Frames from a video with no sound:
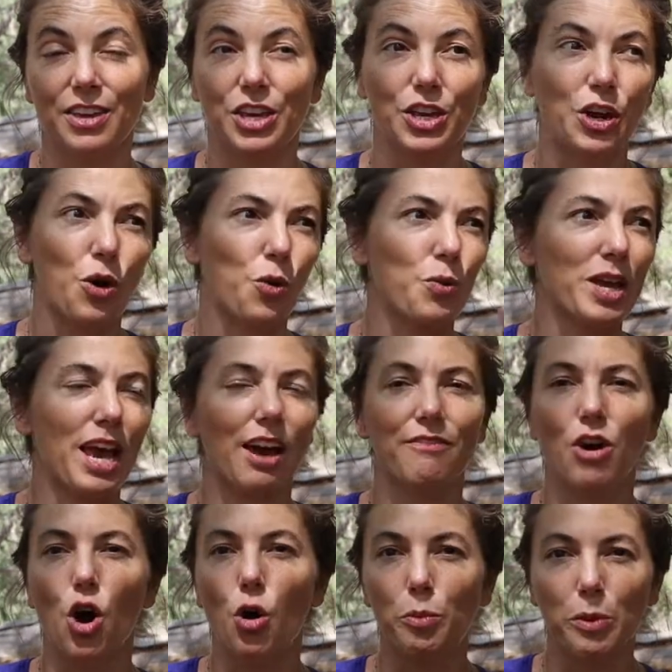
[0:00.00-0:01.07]
You know, we have
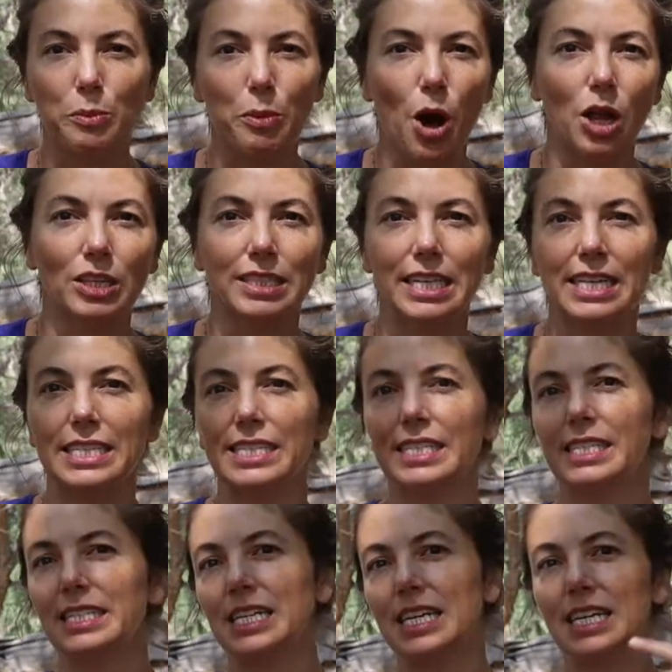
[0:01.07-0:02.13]
open pollinated
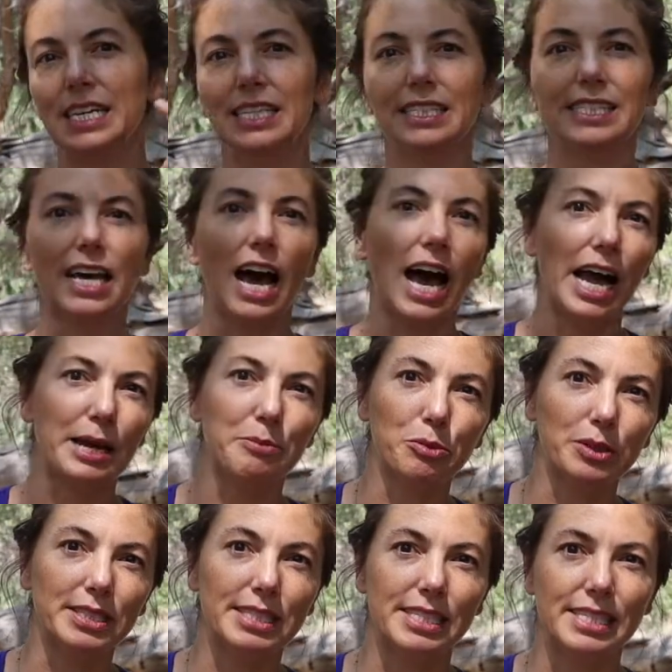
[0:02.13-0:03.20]
seeds,
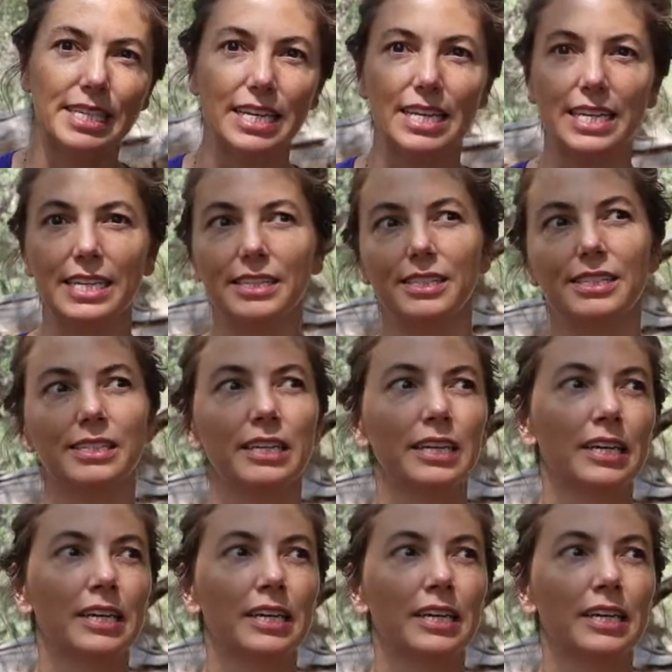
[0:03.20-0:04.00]
hybrid seeds,